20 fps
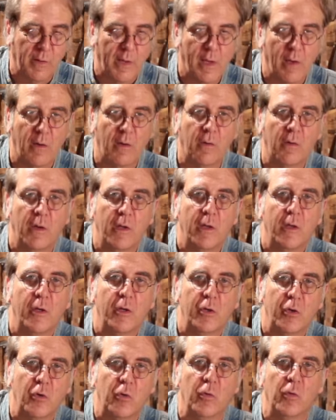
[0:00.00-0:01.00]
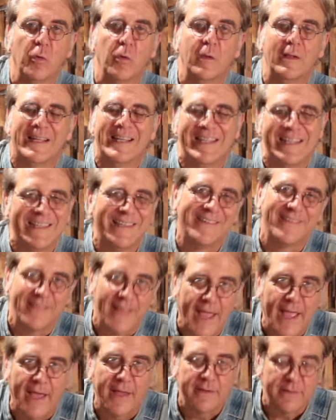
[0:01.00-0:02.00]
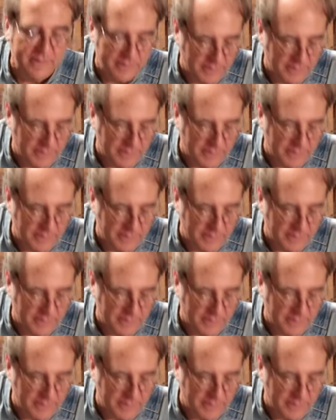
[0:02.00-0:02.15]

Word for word: How cool is that?